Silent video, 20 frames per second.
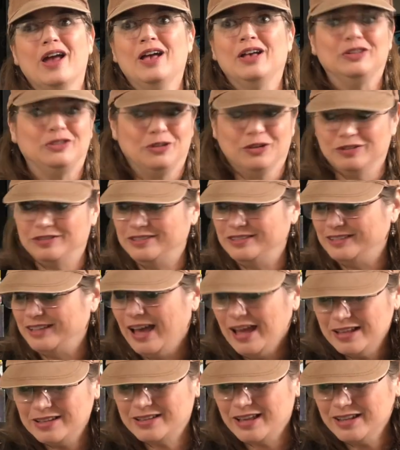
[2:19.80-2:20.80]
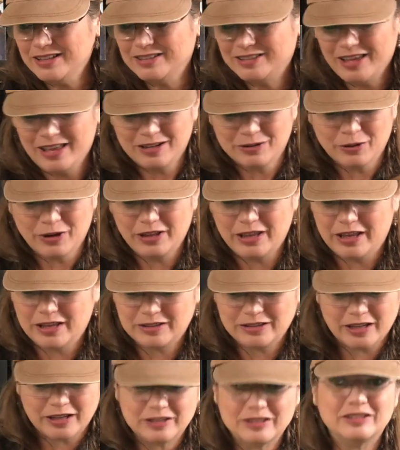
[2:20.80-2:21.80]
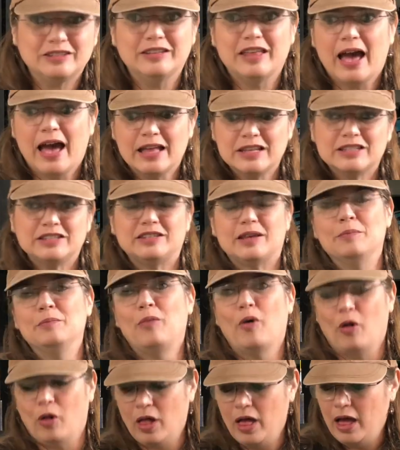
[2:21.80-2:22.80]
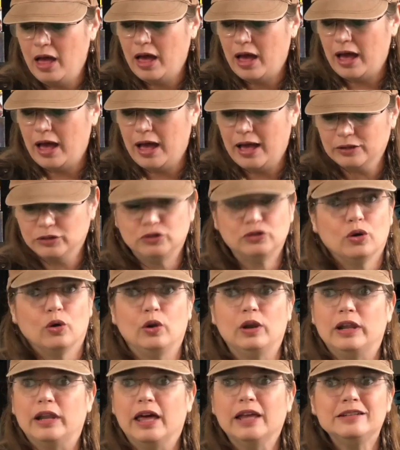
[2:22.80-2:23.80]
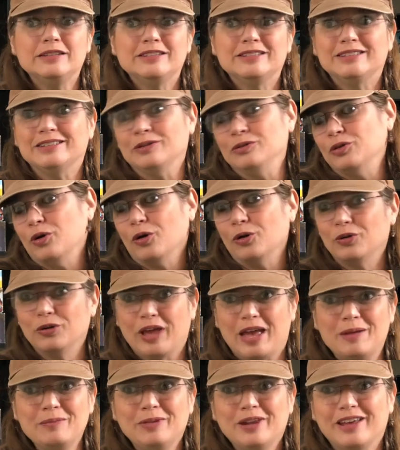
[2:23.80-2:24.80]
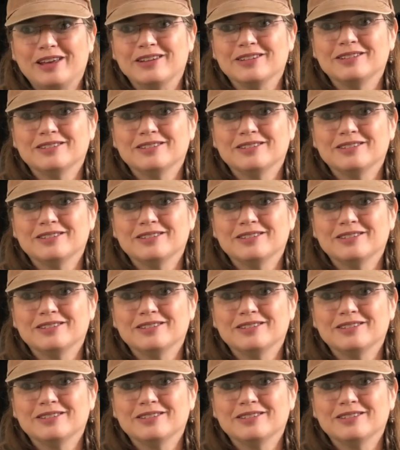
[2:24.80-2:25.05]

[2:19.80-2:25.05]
So that's it. Really, it's that simple. So let's go to gameplay.